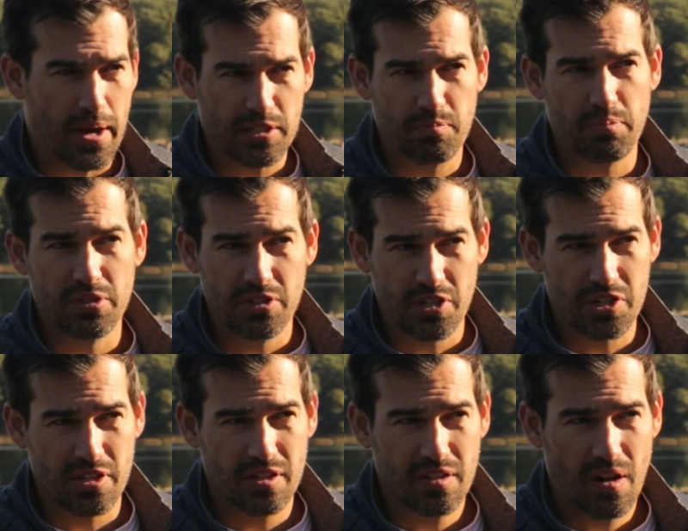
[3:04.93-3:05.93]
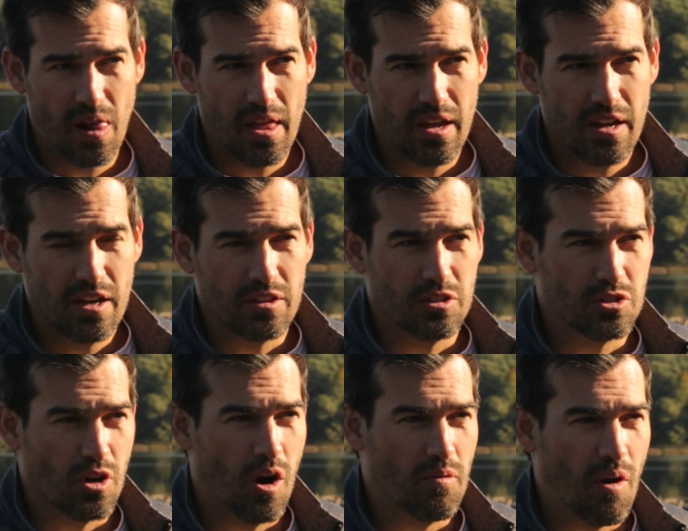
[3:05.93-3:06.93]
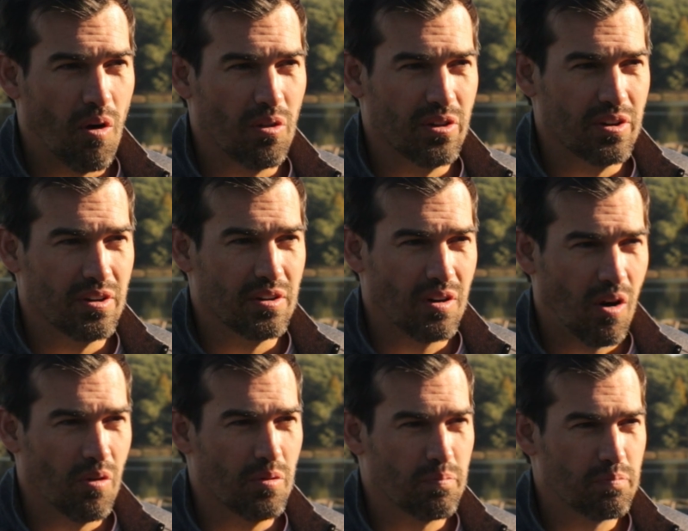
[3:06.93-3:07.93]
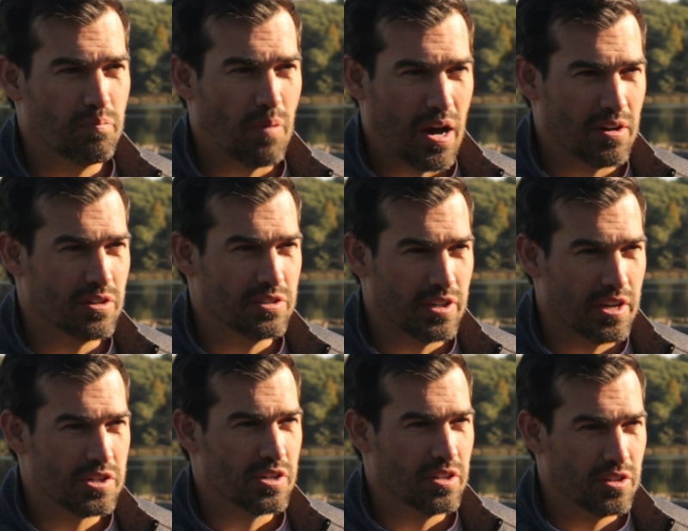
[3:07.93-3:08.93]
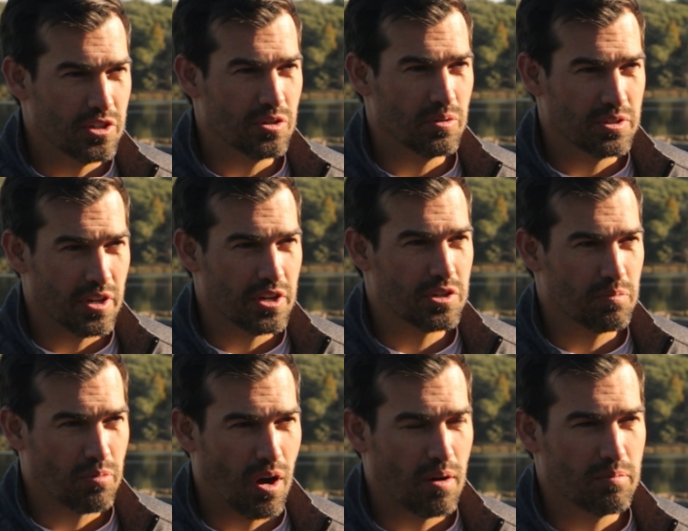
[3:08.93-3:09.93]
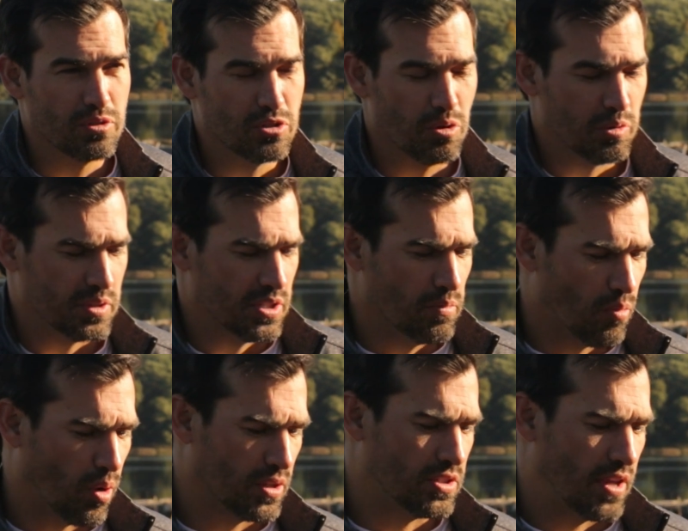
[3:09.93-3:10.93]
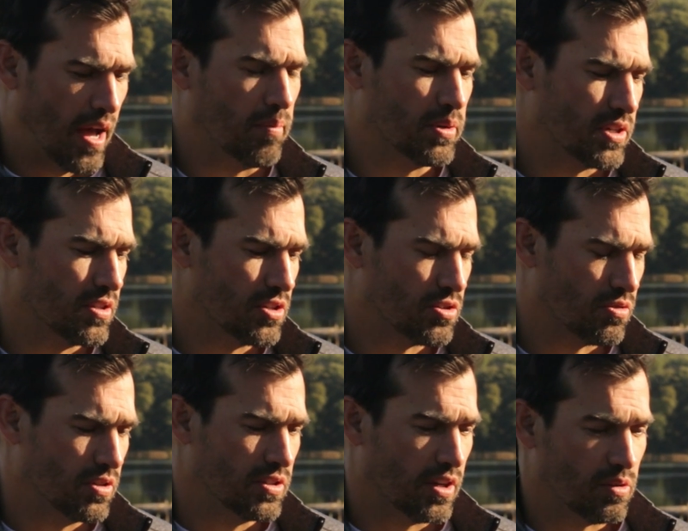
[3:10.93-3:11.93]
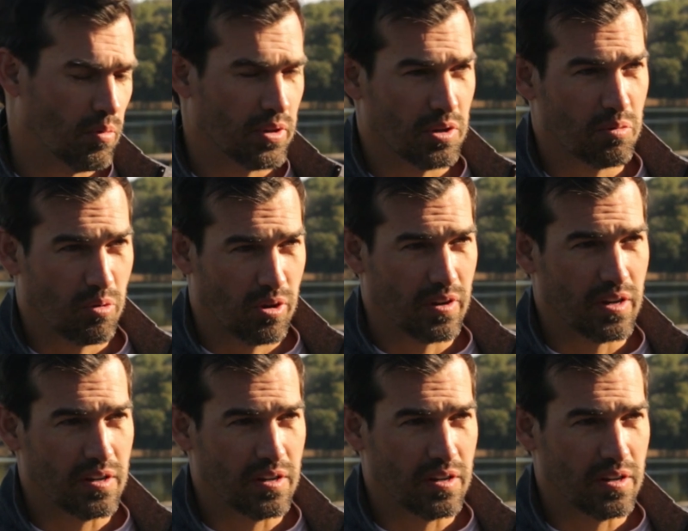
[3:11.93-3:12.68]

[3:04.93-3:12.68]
best positioned to solve all the all the modernization and digitalization problems. And so when we see more established industries like the one that we're